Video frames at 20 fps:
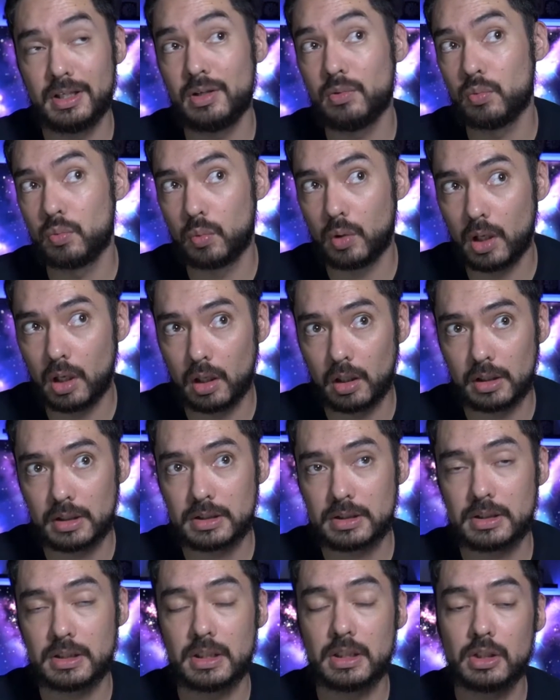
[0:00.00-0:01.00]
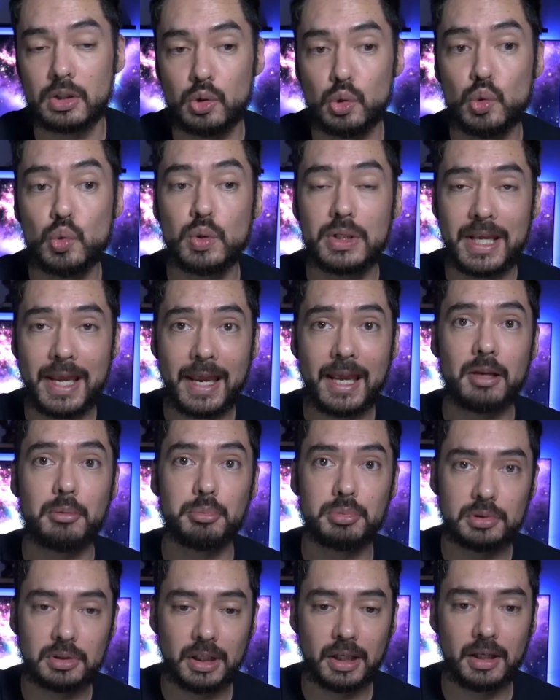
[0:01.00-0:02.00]
It works, you can
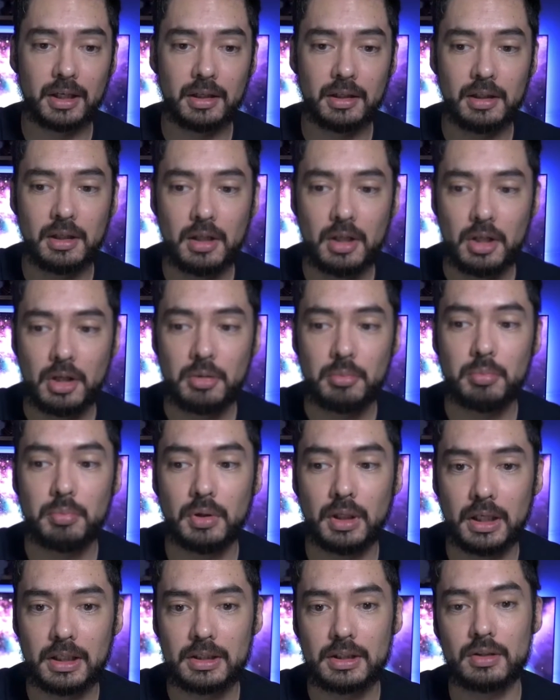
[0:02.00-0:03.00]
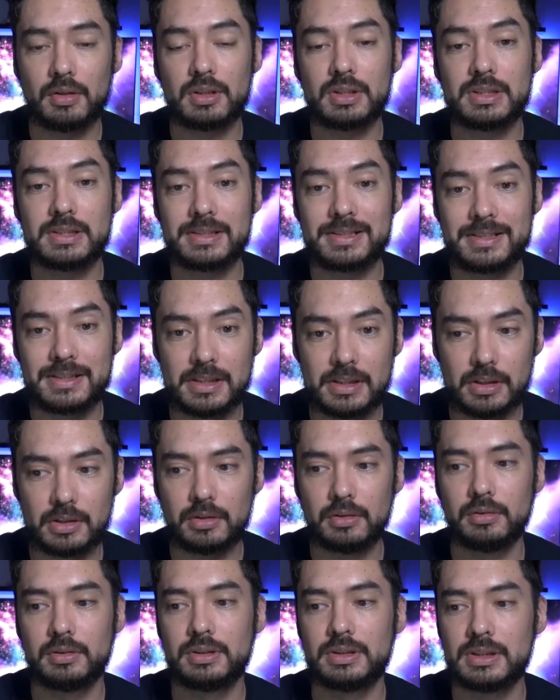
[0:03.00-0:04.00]
play, but there's
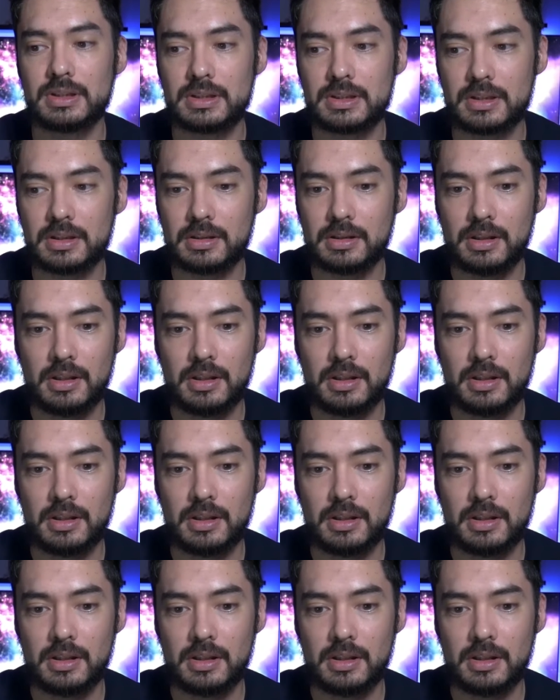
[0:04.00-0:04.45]
still just